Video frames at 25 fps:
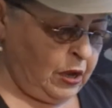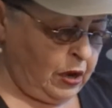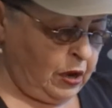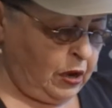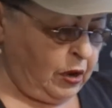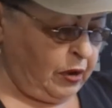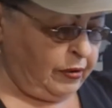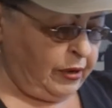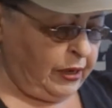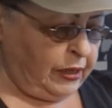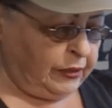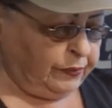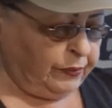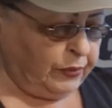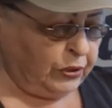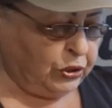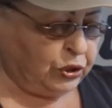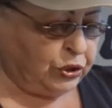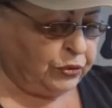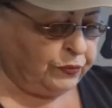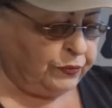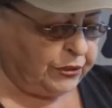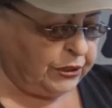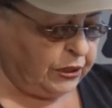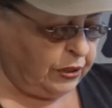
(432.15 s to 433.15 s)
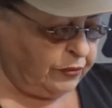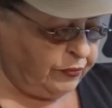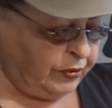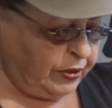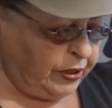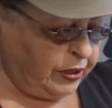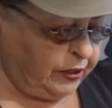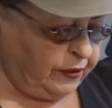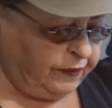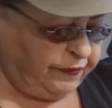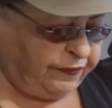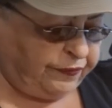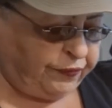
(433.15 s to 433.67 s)
Alright, mushrooms are
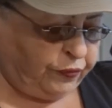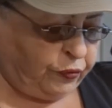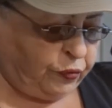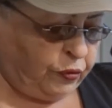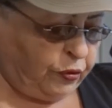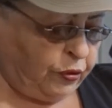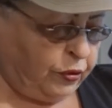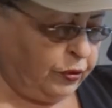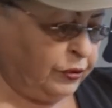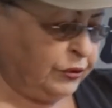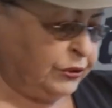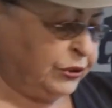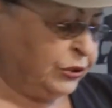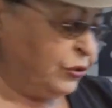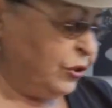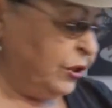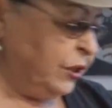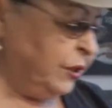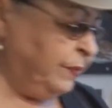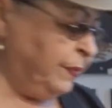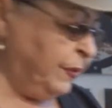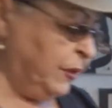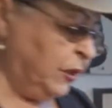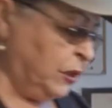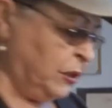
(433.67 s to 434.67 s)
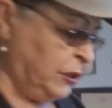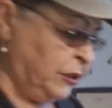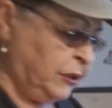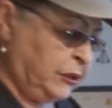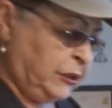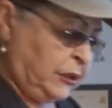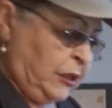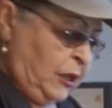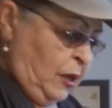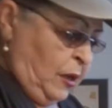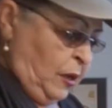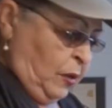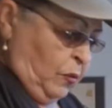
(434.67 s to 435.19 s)
ready for string beans.
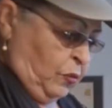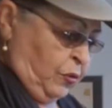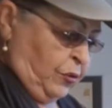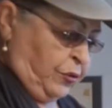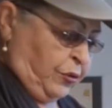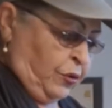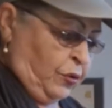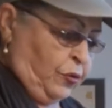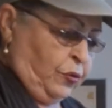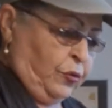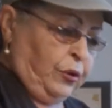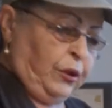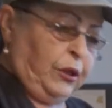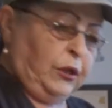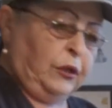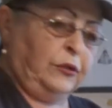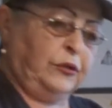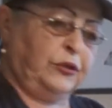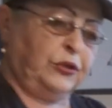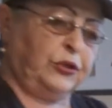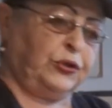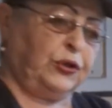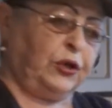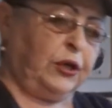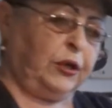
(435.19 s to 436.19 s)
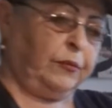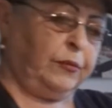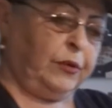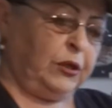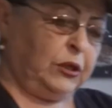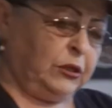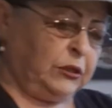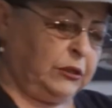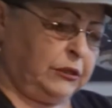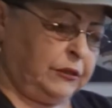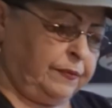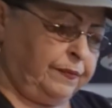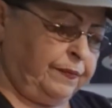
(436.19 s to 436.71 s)
We're throwing in string
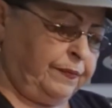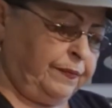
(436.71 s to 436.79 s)
beans.